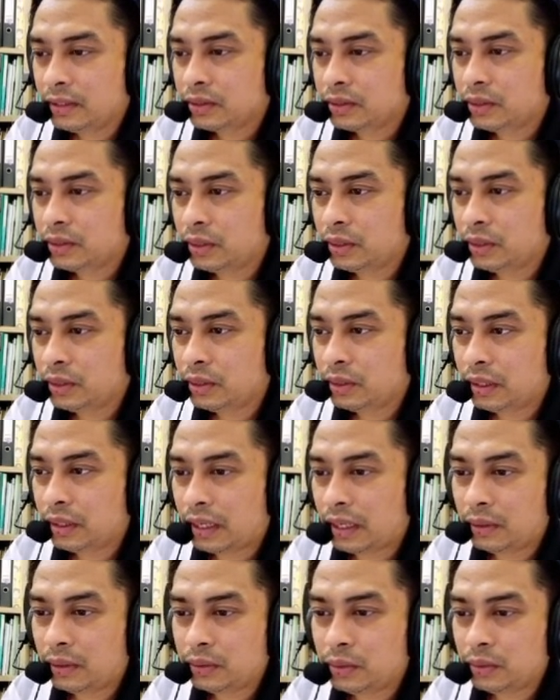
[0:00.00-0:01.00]
Right.
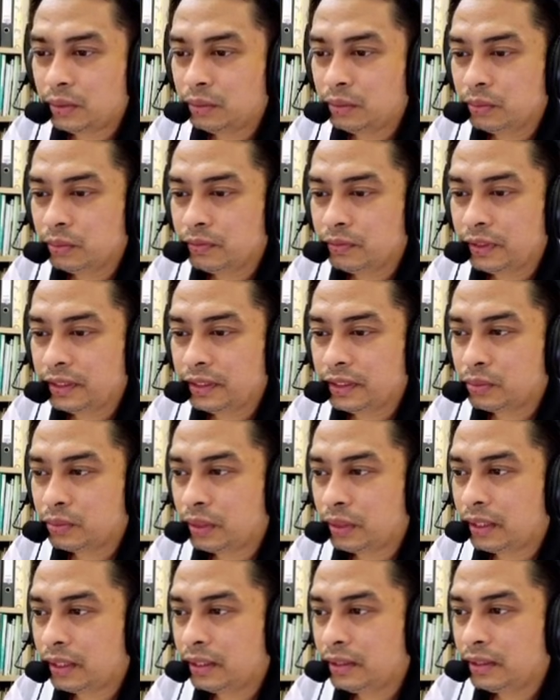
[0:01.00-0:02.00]
So how to
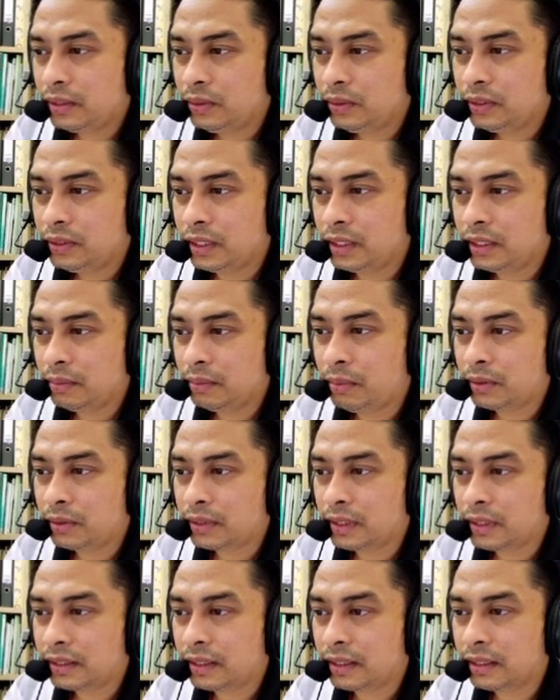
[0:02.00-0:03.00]
fix this one? We change
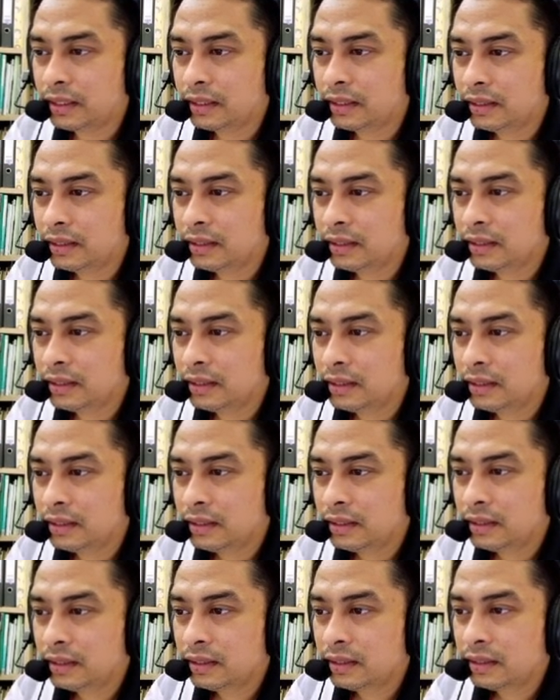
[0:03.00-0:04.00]
the block size lah.
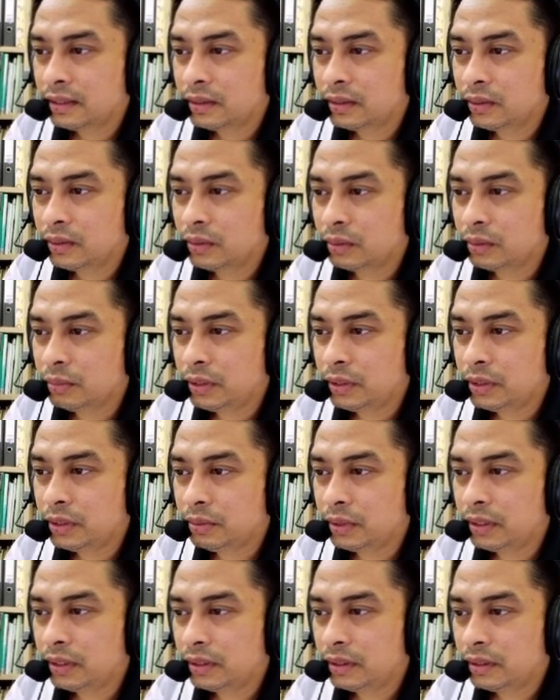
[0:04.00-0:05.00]
Go
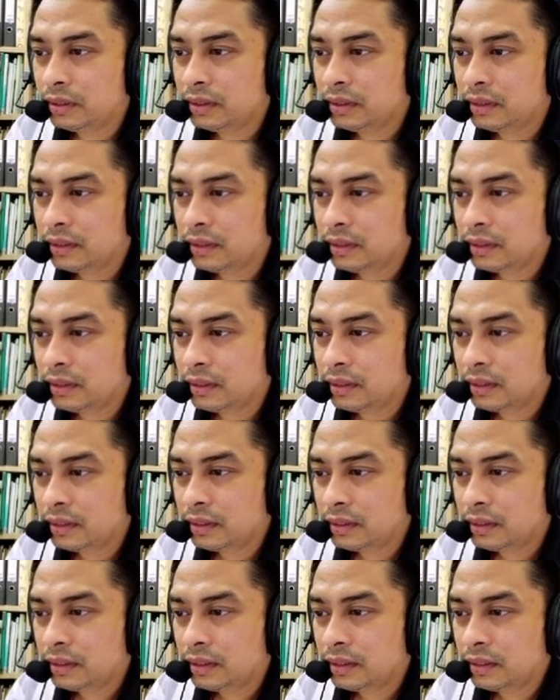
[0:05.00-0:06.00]
to measurement,
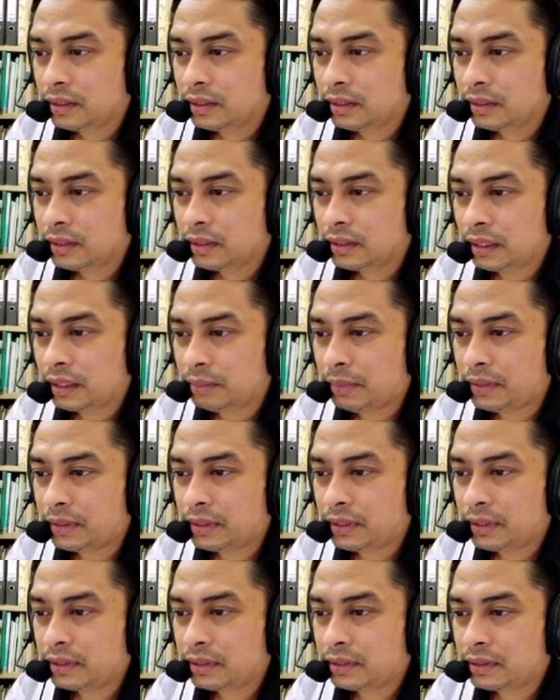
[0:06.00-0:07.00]

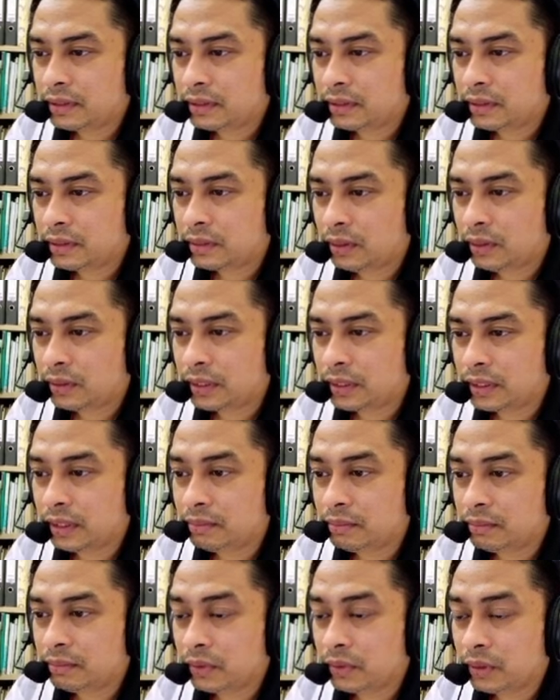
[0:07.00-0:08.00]
time basis,
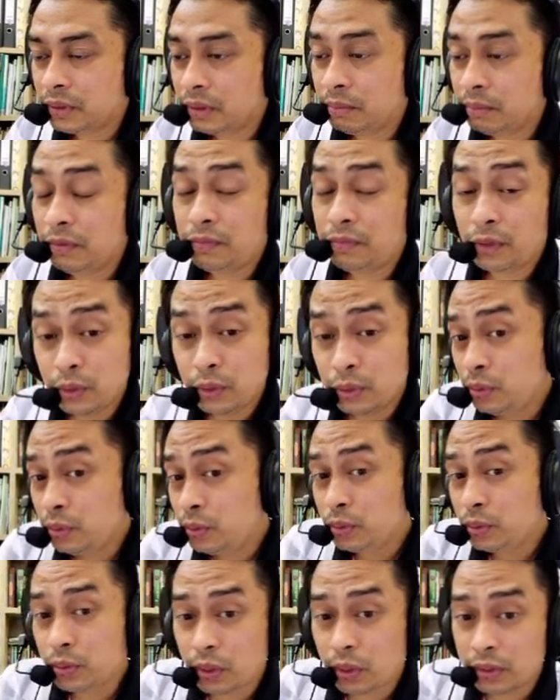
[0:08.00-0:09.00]
all setting.
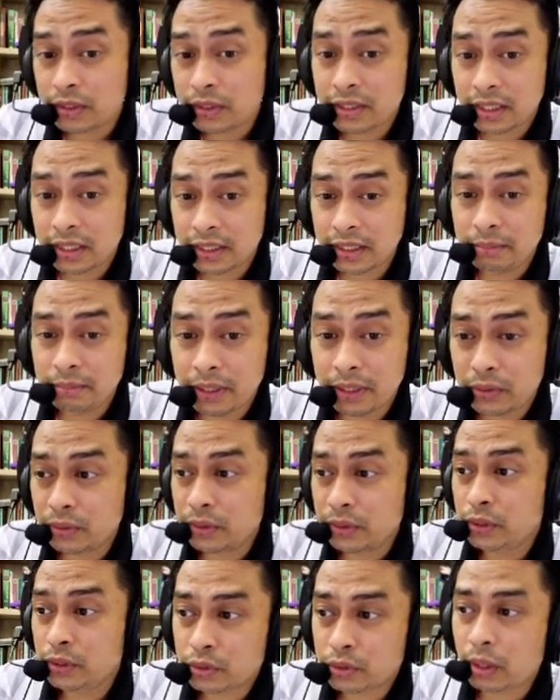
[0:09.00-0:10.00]
Before you do all the
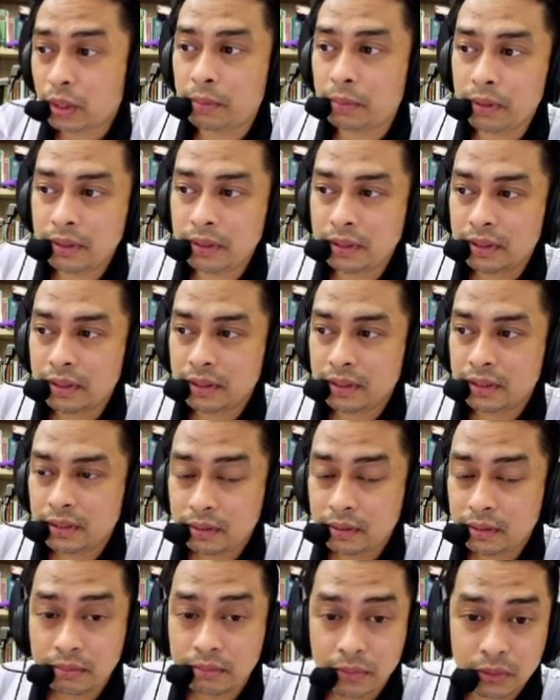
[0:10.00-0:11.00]
setting, make sure you stop lah.
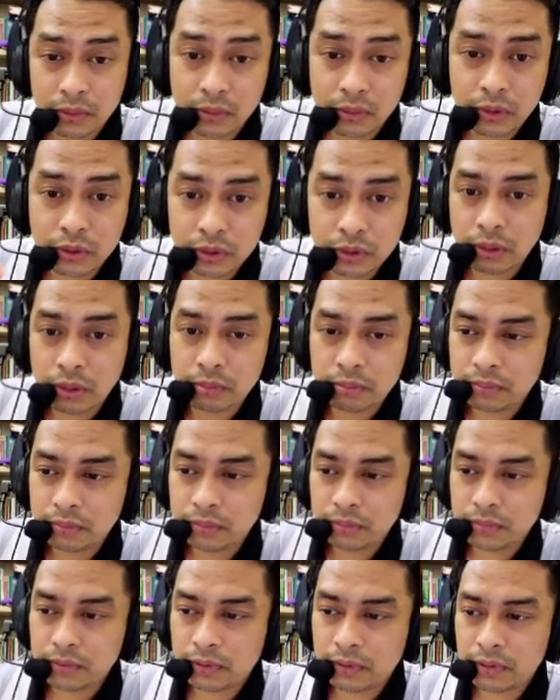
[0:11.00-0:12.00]
Make sure you
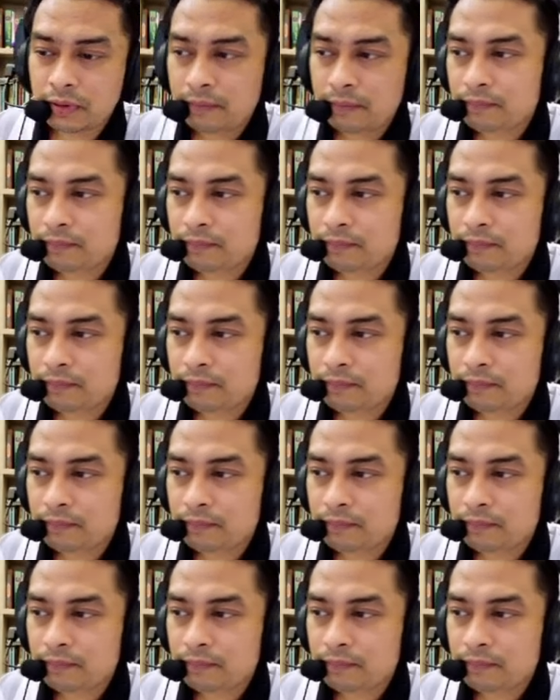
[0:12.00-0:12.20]
stop